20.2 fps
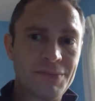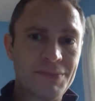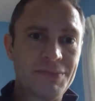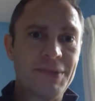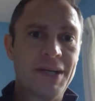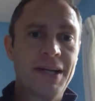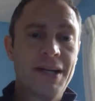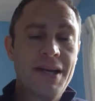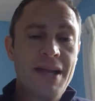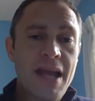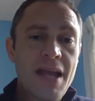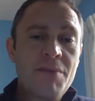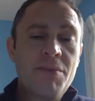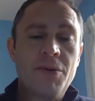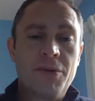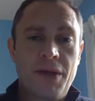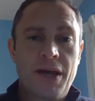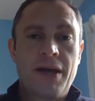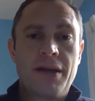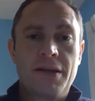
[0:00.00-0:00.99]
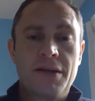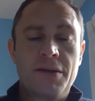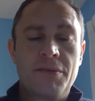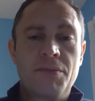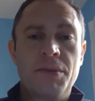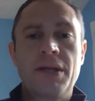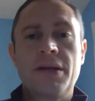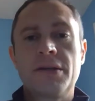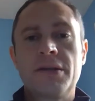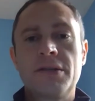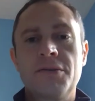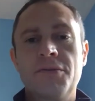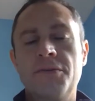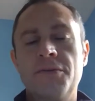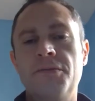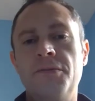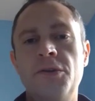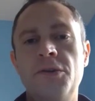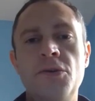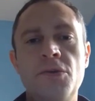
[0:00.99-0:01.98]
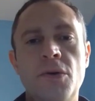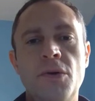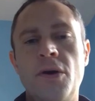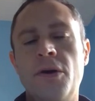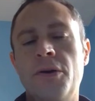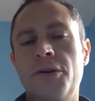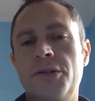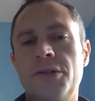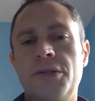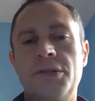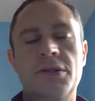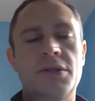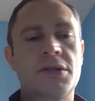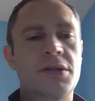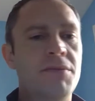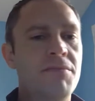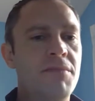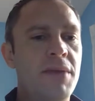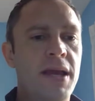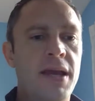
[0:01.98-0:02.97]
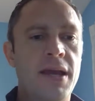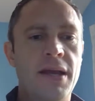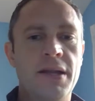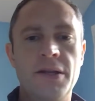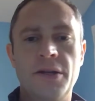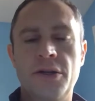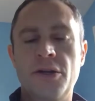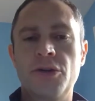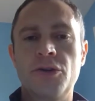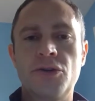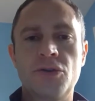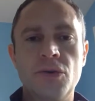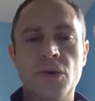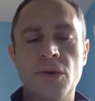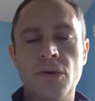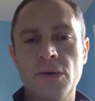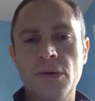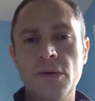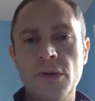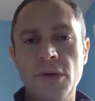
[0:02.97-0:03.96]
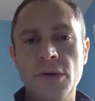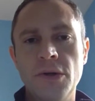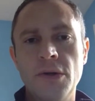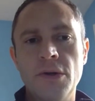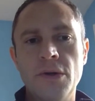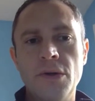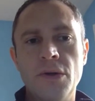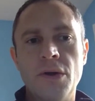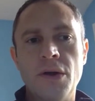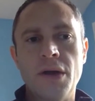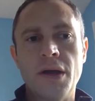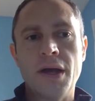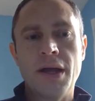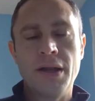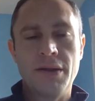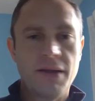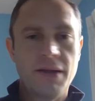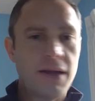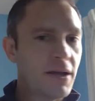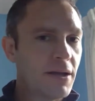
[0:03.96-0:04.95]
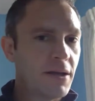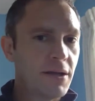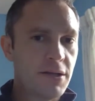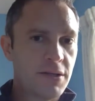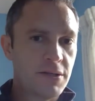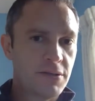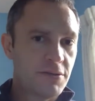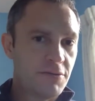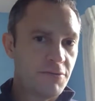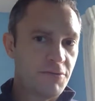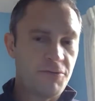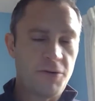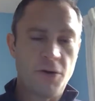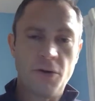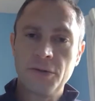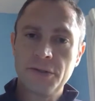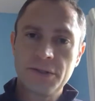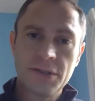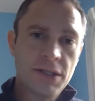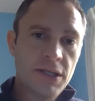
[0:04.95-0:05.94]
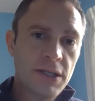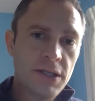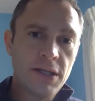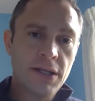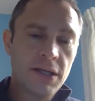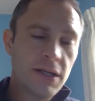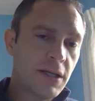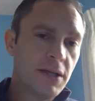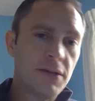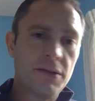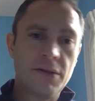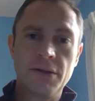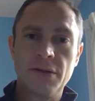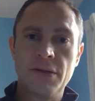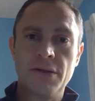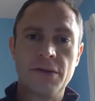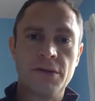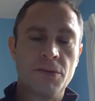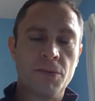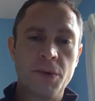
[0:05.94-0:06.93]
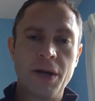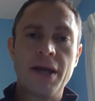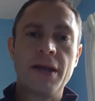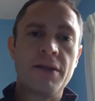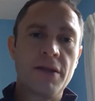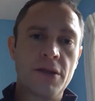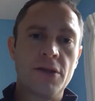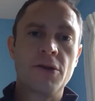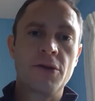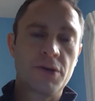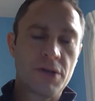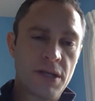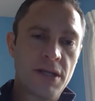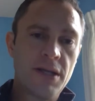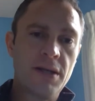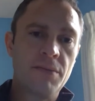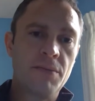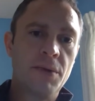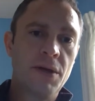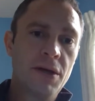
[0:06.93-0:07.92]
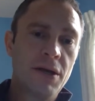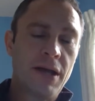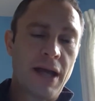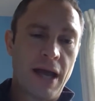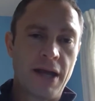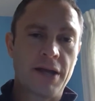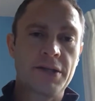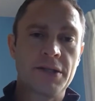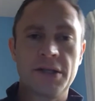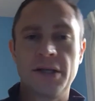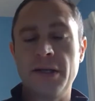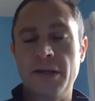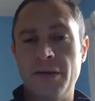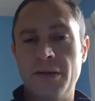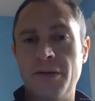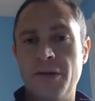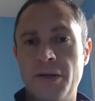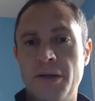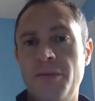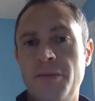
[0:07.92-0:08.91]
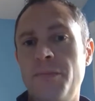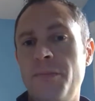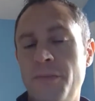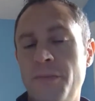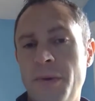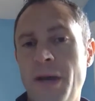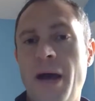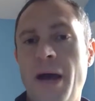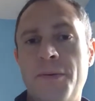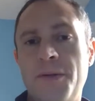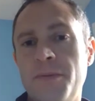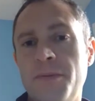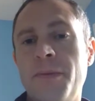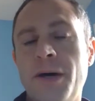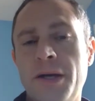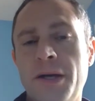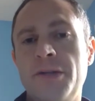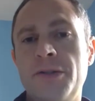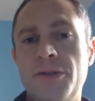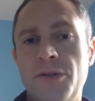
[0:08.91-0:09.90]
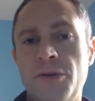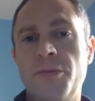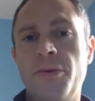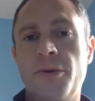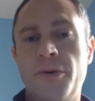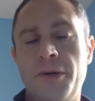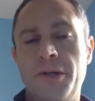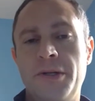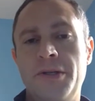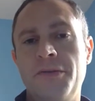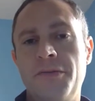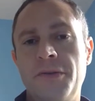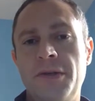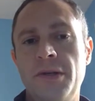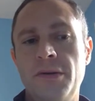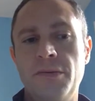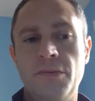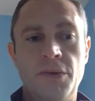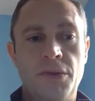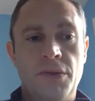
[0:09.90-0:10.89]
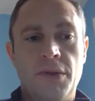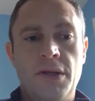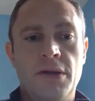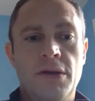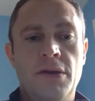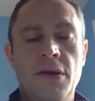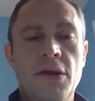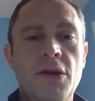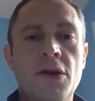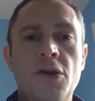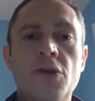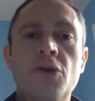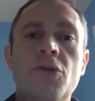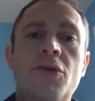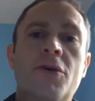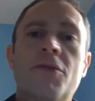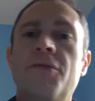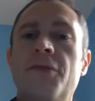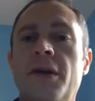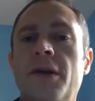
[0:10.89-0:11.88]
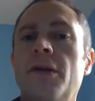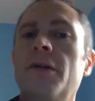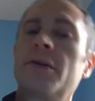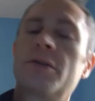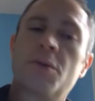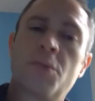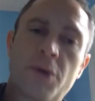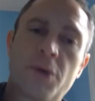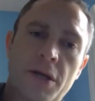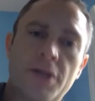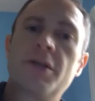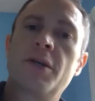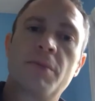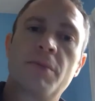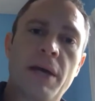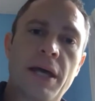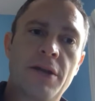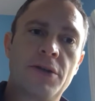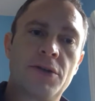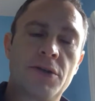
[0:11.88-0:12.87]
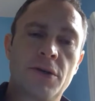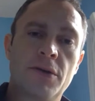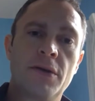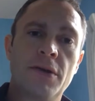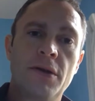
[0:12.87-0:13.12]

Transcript: enable that. Because if you are just command and control, and that is faulty in the way that your team actually can optimize their productivity, well, then you have failed as a project manager.